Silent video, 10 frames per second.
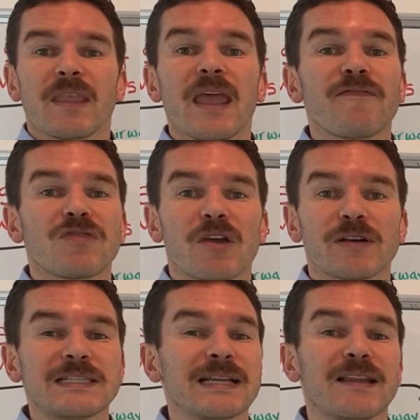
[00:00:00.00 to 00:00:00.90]
If there
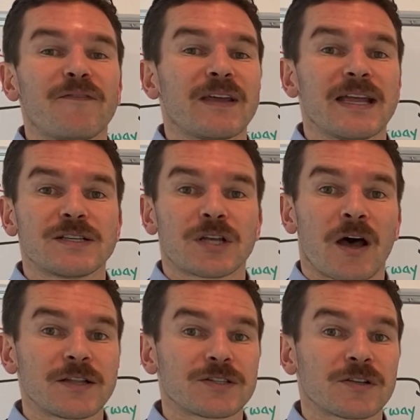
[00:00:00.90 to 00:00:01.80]
is significant
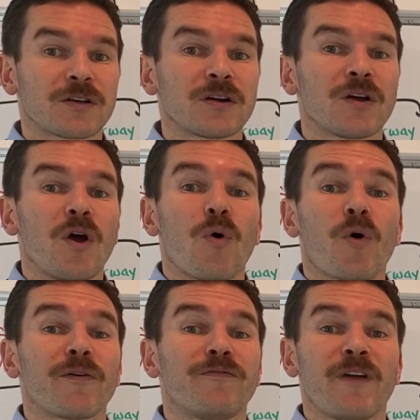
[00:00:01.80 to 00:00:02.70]
tonsillar
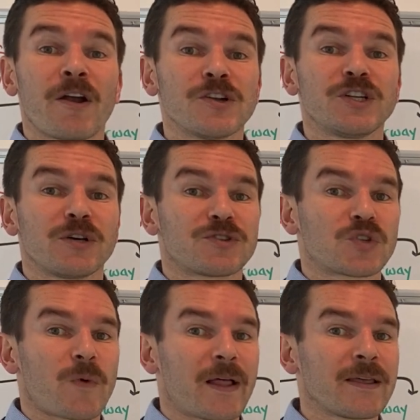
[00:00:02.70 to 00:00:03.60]
or pharyngeal
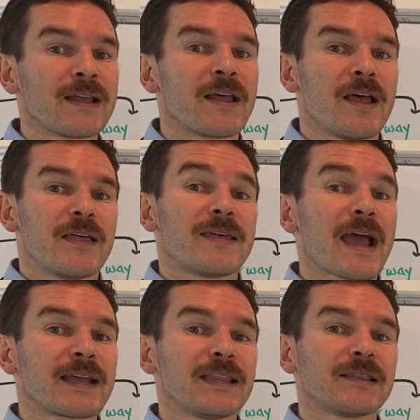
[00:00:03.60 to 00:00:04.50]
swelling,
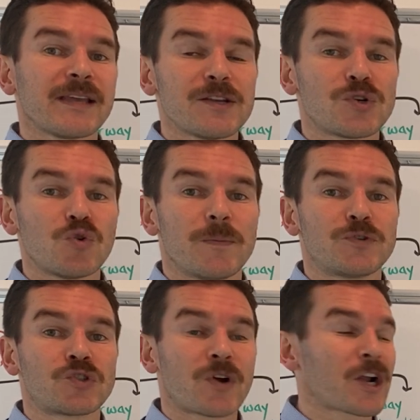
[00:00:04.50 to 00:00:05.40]
that can lead to
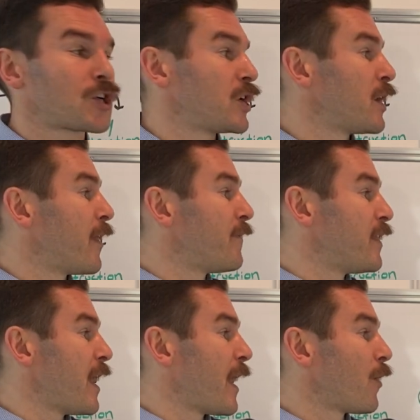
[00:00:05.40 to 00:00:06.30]
obstruction of
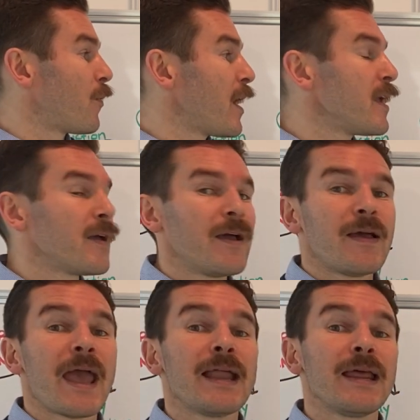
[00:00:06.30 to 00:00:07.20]
the airway
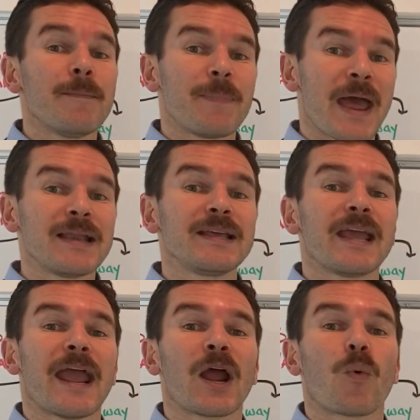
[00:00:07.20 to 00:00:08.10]
and
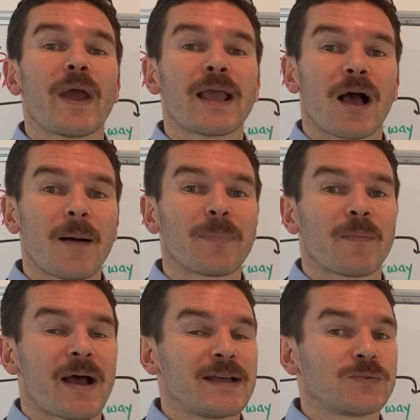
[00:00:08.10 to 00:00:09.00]
impending airway
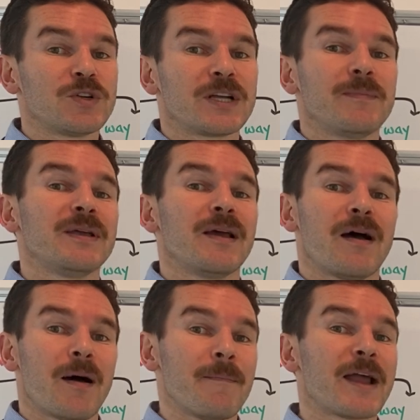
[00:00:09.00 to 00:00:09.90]
compromise, which can
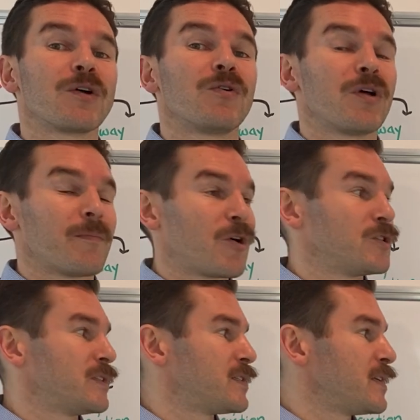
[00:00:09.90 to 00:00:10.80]
be a medical
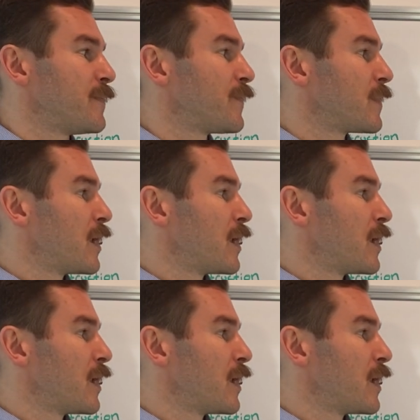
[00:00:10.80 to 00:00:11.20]
emergency.